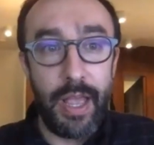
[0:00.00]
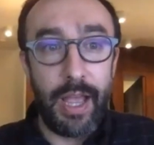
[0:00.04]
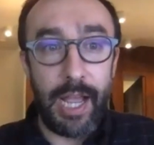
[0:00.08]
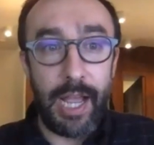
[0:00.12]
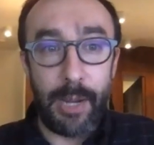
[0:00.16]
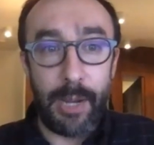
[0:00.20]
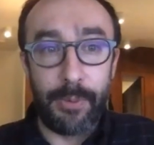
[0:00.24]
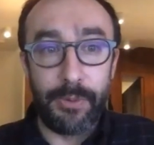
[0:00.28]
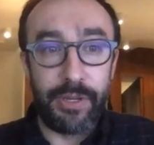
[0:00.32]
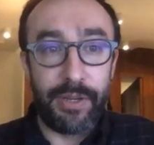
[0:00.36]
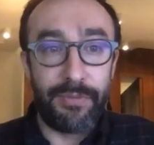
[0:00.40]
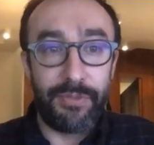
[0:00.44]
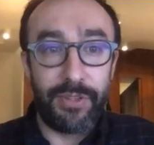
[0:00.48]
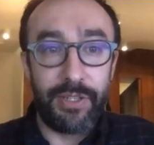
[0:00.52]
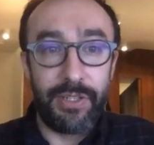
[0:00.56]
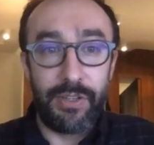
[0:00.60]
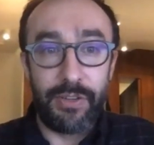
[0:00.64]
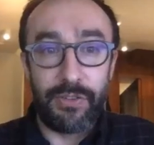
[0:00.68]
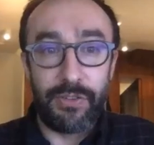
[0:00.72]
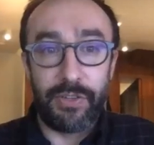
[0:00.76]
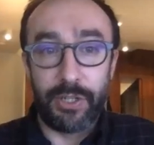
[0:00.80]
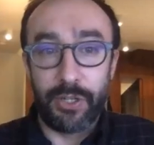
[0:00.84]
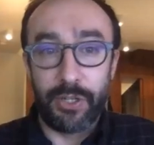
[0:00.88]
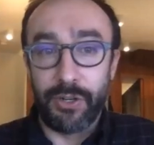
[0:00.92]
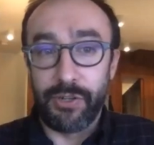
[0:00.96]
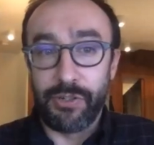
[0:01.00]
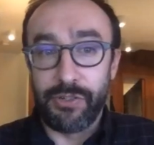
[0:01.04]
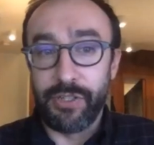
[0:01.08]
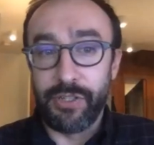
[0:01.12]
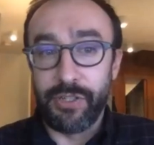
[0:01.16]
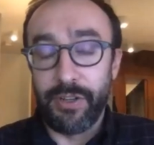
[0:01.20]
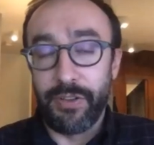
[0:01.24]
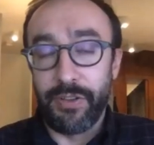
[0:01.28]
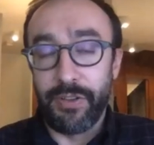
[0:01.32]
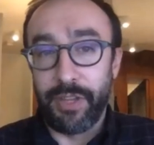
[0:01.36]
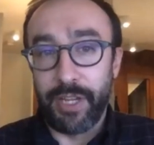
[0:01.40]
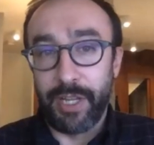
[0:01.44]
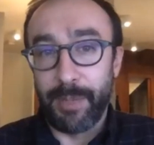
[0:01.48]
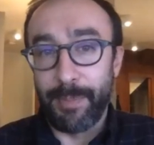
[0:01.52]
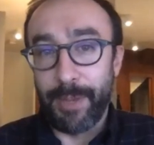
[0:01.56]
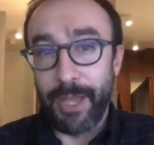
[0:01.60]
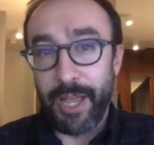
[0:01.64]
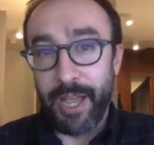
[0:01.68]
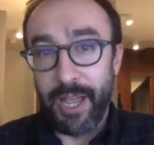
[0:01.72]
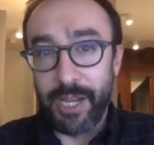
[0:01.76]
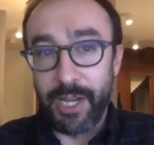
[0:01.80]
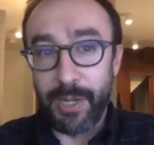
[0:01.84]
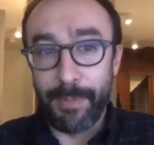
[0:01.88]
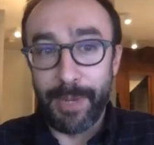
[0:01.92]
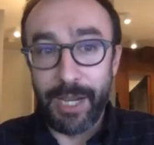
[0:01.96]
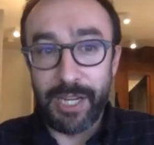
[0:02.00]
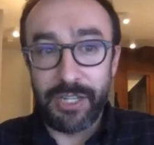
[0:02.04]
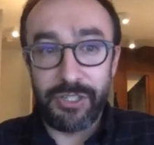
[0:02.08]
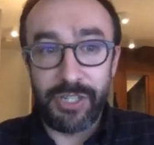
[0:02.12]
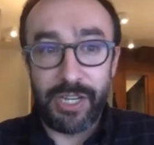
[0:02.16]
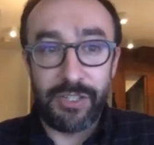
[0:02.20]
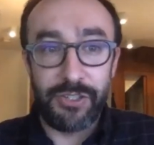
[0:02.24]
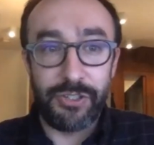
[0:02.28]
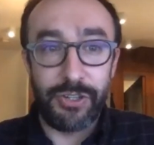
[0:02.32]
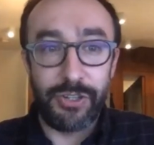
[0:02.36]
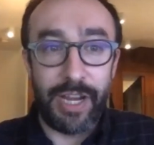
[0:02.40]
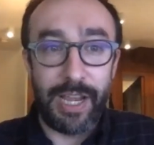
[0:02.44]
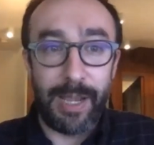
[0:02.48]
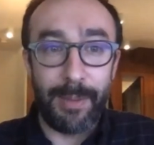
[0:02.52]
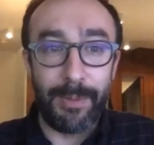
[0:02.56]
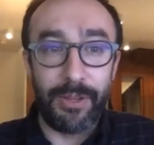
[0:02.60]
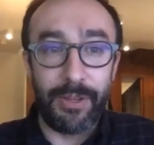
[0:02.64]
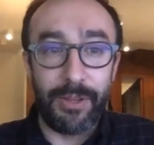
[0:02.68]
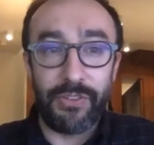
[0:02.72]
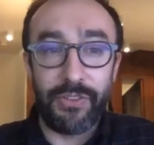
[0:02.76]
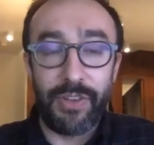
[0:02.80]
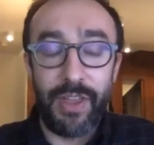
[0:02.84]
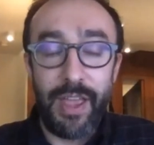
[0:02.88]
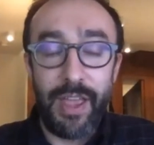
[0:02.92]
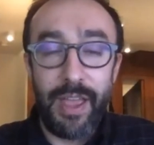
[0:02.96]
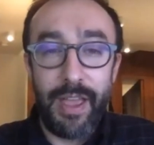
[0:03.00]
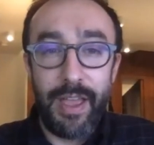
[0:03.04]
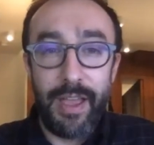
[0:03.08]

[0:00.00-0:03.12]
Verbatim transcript: I would definitely just encourage you to think about how you might change your habits